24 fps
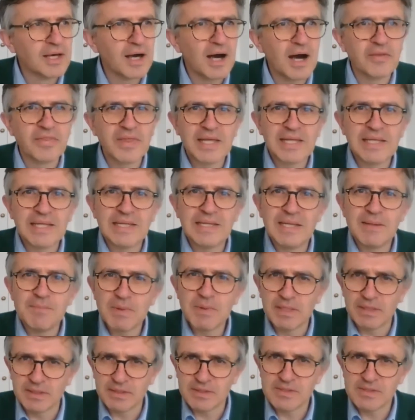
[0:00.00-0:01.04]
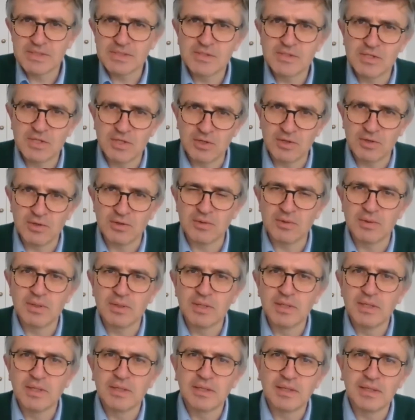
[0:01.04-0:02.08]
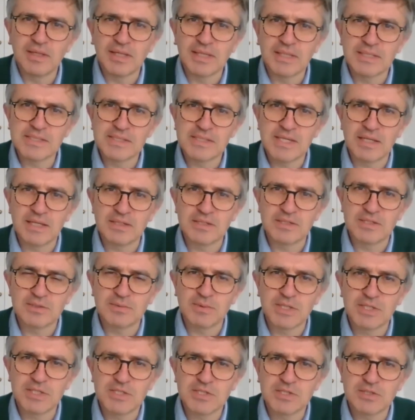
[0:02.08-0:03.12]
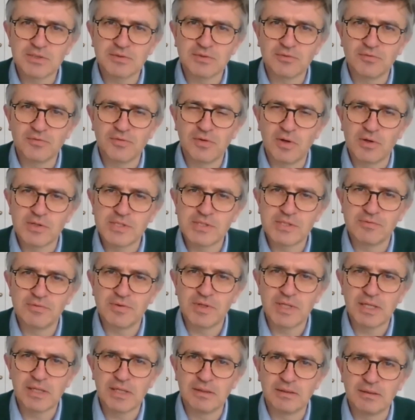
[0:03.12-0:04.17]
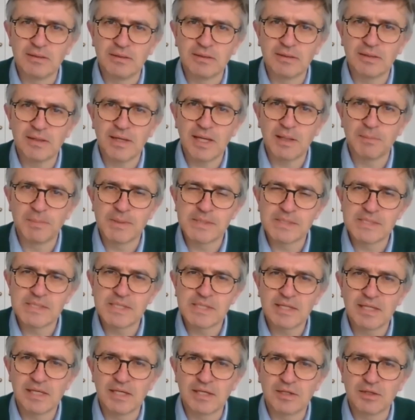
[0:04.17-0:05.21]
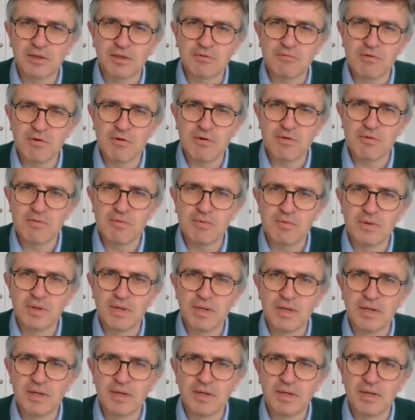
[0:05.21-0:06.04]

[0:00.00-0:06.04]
are there limits to the extent to which philosophy can help us think through